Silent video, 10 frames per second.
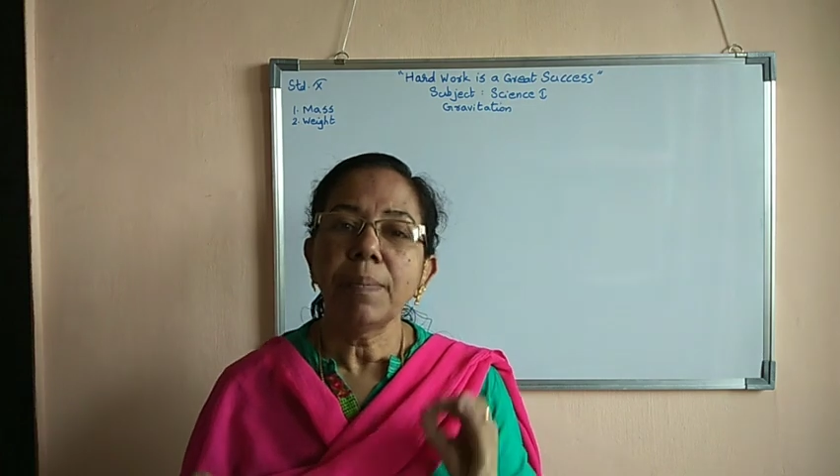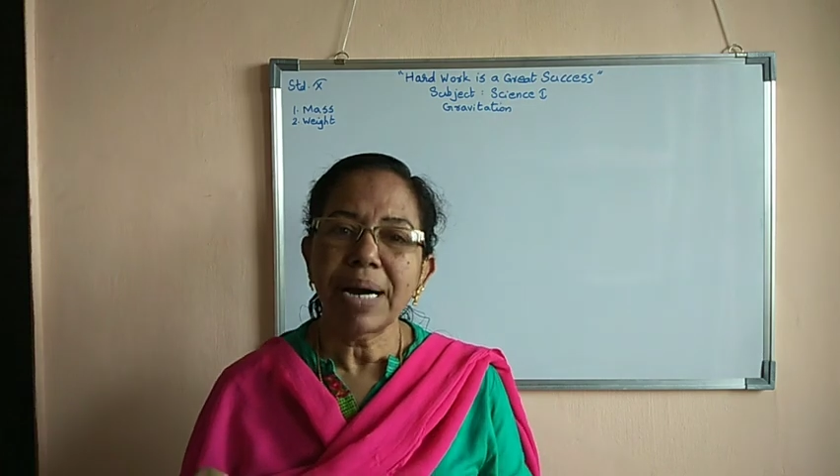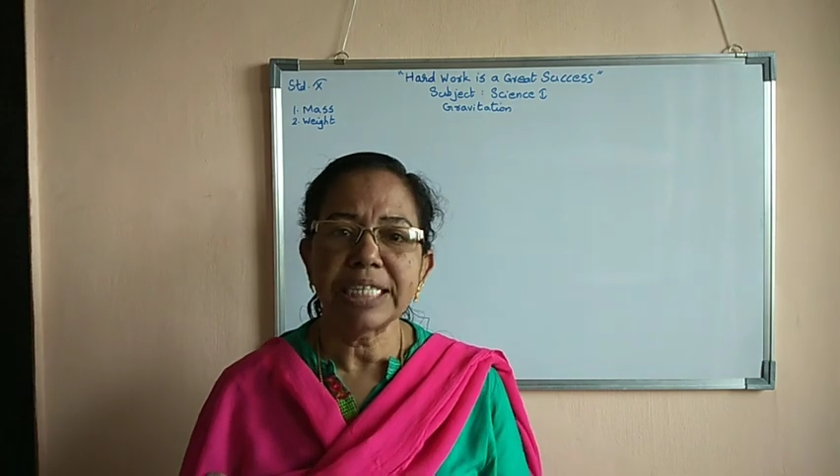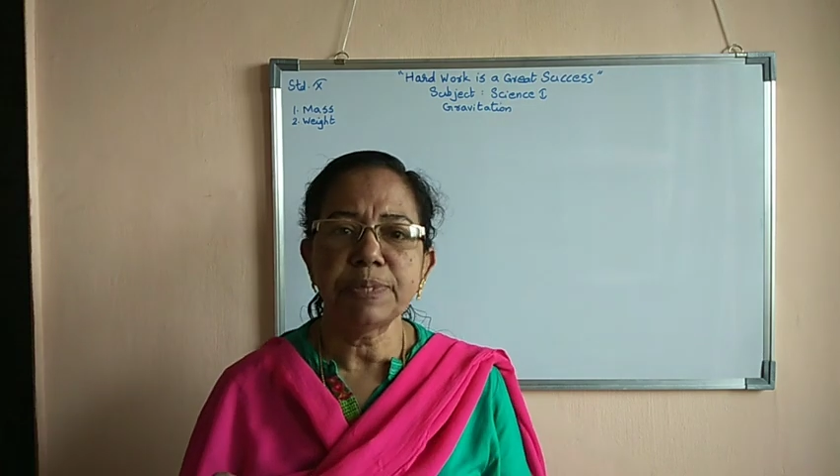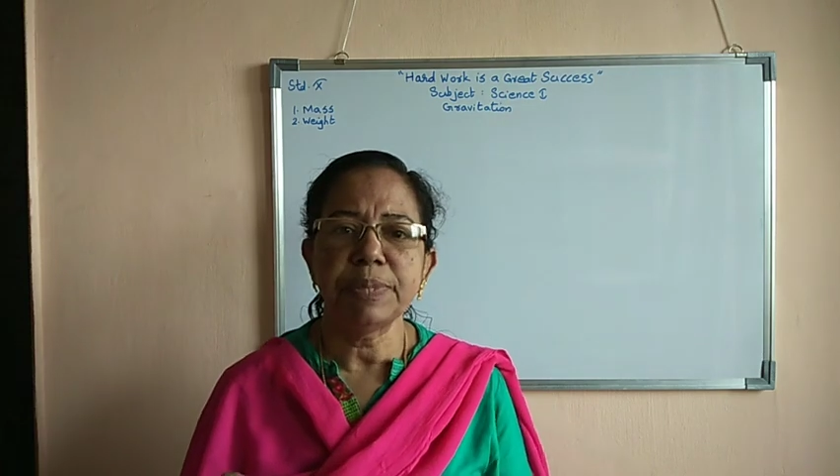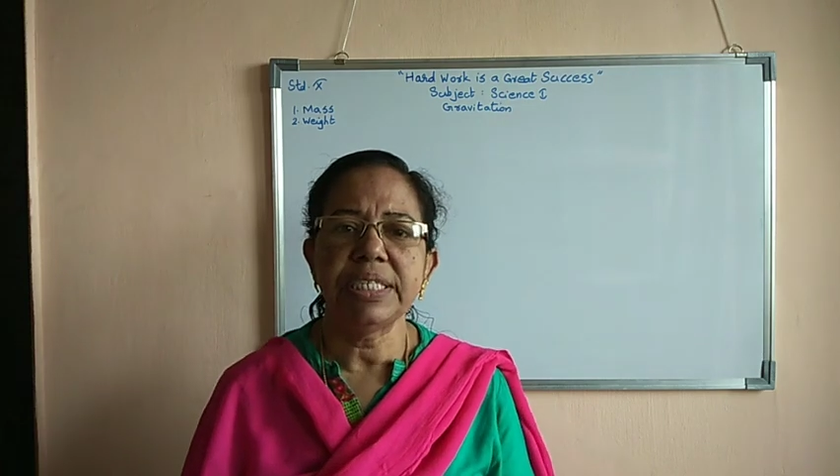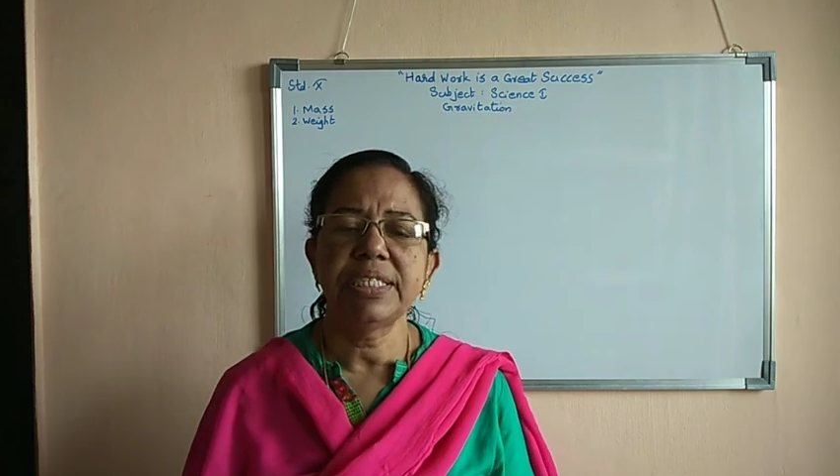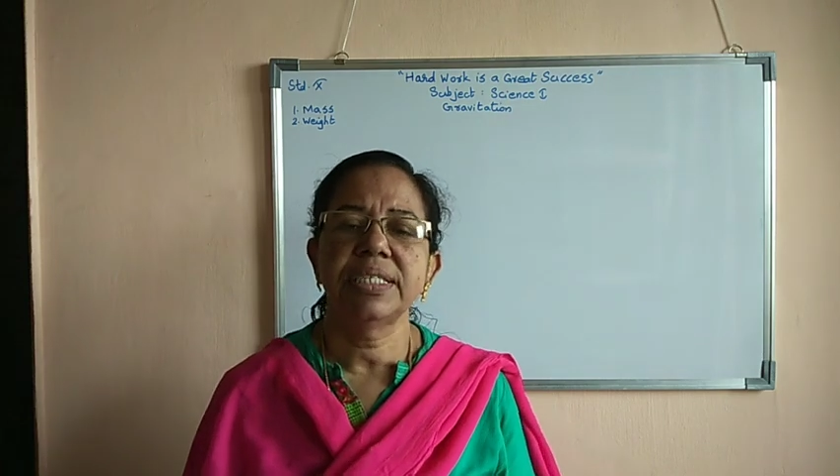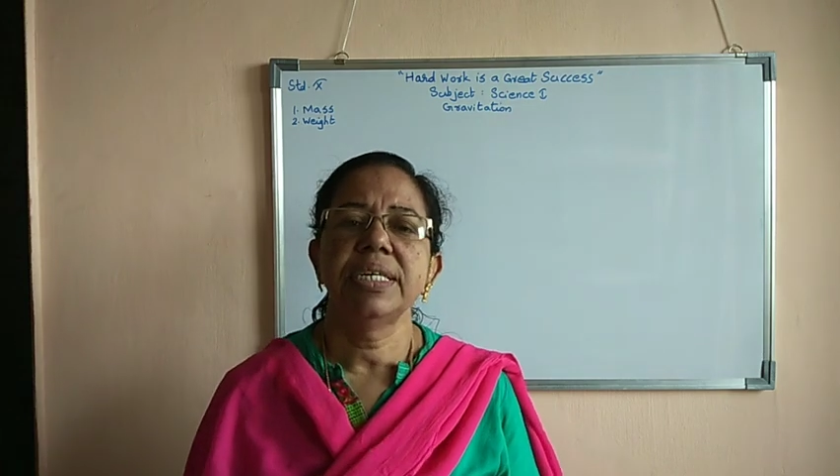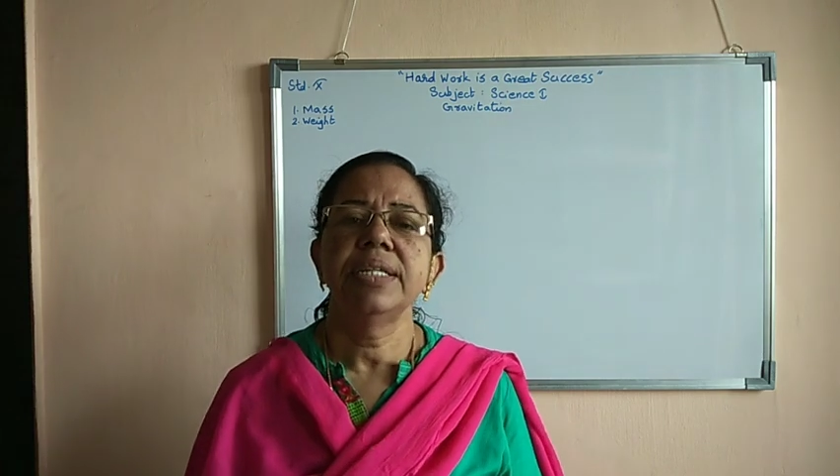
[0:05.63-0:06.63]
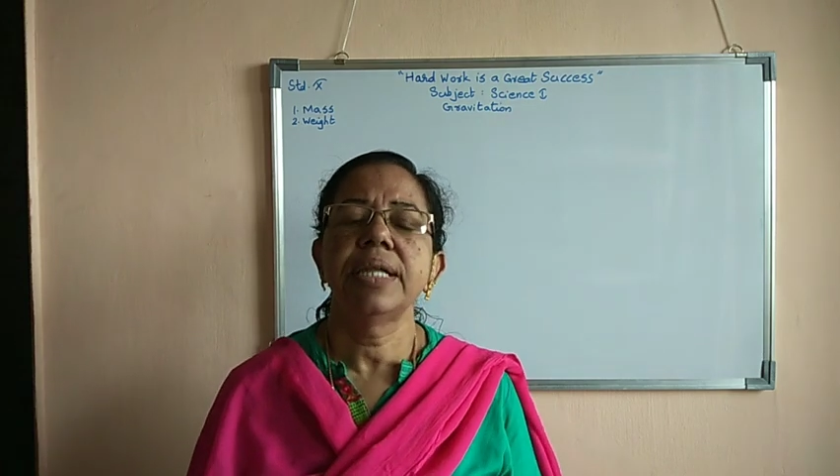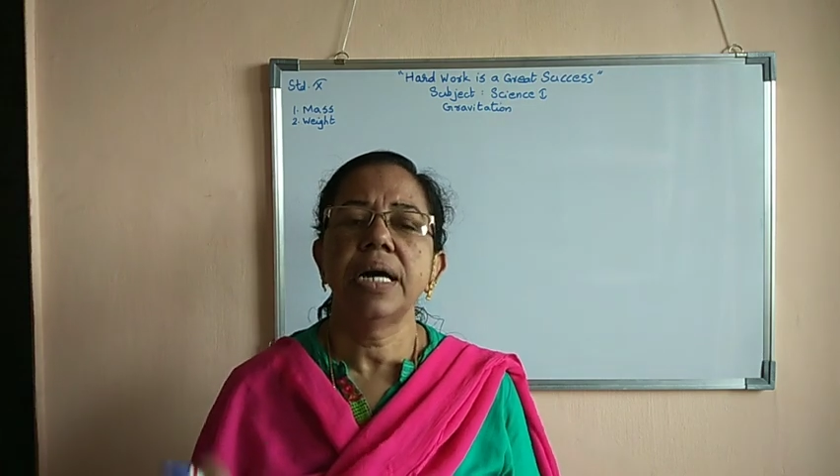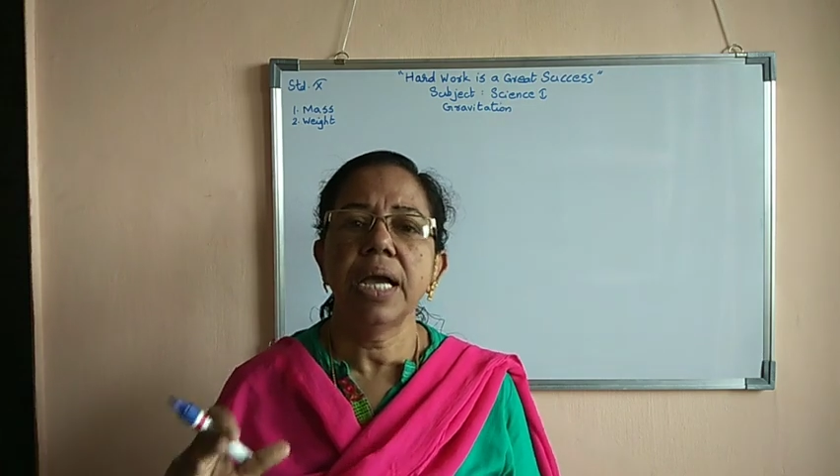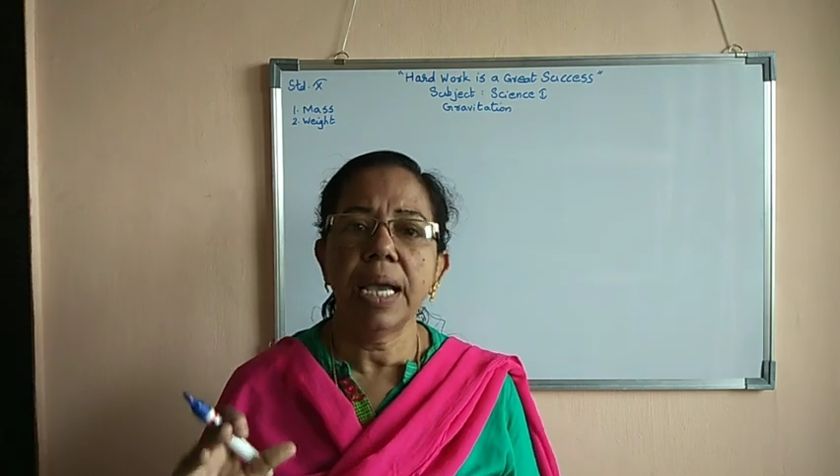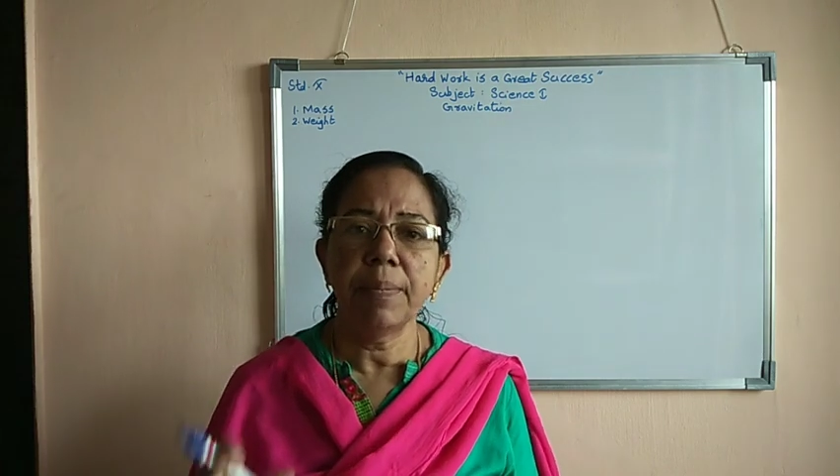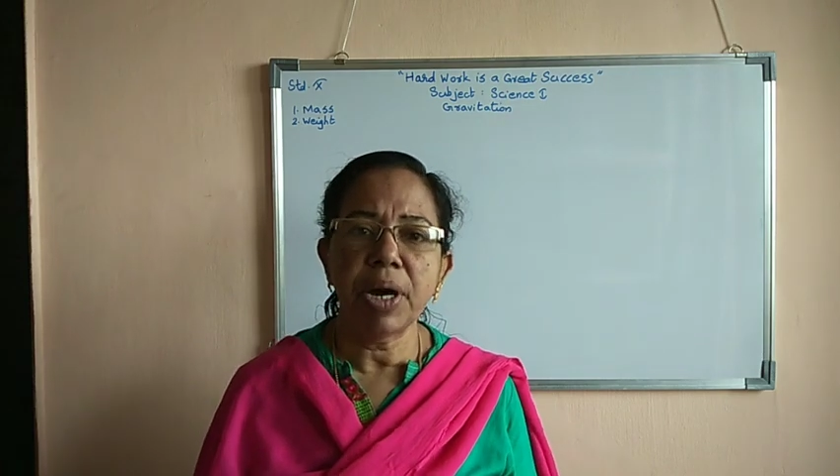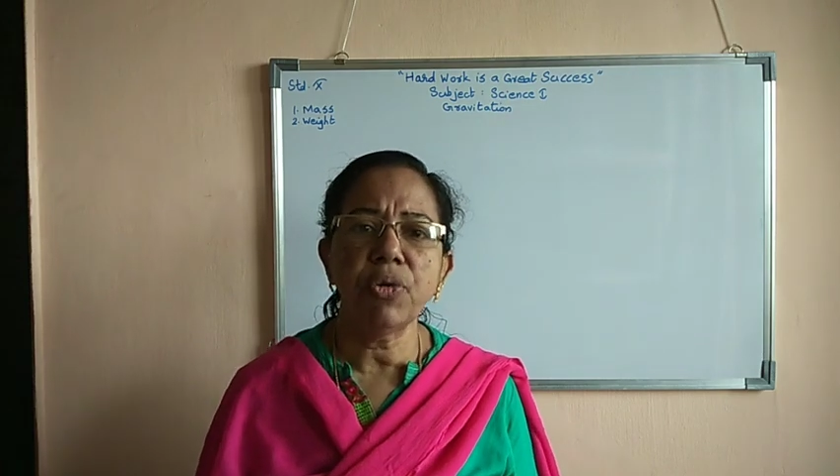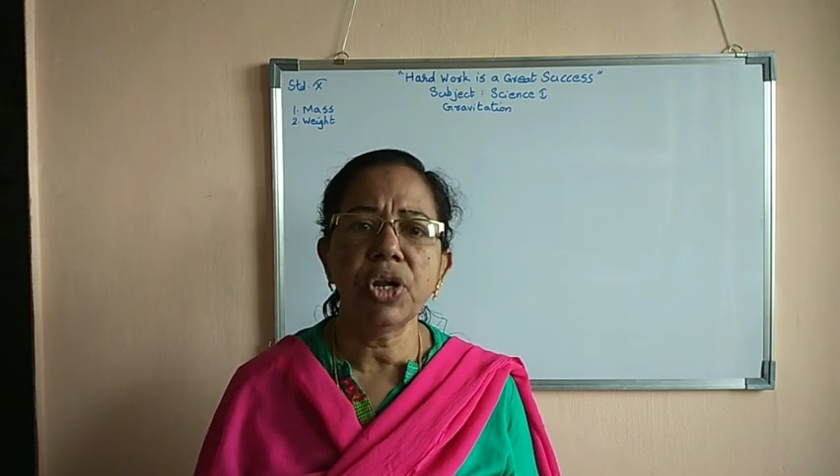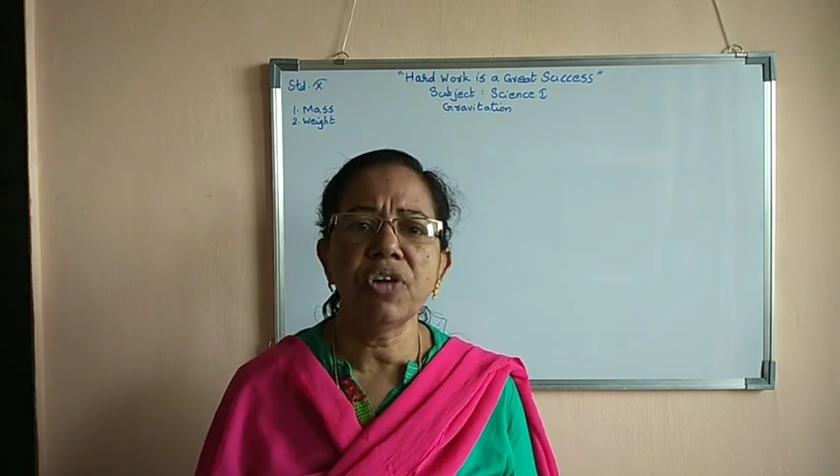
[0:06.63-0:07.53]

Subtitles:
Mass means the amount